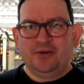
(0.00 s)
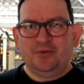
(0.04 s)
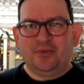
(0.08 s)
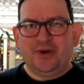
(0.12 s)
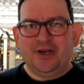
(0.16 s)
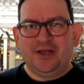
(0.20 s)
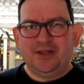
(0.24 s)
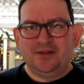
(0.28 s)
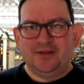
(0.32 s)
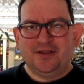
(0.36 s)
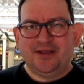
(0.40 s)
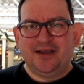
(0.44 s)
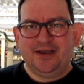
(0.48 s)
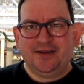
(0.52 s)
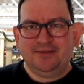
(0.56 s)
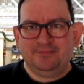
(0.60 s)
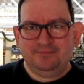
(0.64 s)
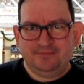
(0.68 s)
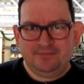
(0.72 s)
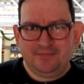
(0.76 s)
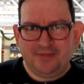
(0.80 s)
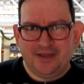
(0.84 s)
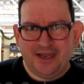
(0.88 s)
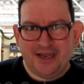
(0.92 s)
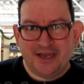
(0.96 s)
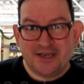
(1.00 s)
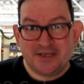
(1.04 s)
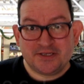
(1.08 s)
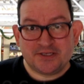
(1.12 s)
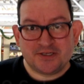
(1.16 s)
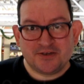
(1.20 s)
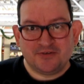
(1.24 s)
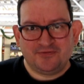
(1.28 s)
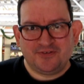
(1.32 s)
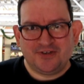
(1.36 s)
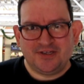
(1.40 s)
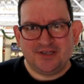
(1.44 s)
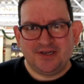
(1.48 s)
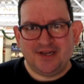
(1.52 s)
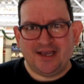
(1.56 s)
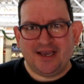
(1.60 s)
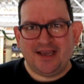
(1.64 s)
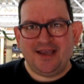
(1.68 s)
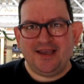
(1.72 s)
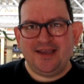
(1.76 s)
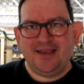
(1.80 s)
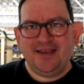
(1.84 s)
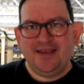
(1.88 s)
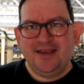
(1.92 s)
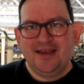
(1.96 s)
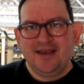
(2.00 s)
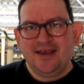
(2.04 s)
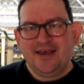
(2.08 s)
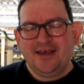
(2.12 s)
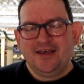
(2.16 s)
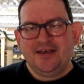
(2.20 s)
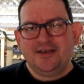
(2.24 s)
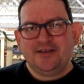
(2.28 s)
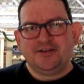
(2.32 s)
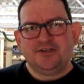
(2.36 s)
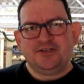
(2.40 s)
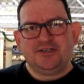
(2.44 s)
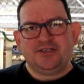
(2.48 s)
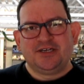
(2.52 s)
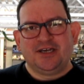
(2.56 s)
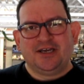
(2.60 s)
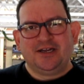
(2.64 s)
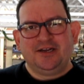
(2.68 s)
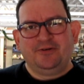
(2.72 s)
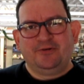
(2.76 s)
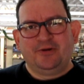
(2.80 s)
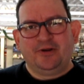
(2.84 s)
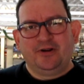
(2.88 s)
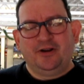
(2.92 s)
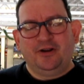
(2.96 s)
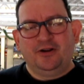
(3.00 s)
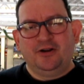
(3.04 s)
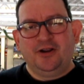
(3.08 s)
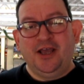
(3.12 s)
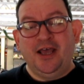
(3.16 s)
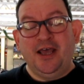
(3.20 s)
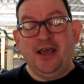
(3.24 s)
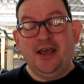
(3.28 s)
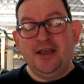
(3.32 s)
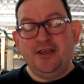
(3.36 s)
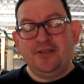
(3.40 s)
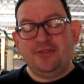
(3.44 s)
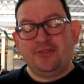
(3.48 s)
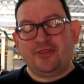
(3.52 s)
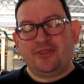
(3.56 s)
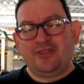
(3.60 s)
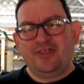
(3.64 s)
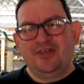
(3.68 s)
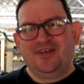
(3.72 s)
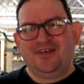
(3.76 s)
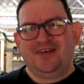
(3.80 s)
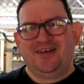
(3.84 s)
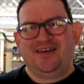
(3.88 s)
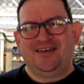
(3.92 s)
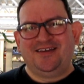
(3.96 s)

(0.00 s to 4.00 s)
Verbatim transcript: Well, as of today, January eighth,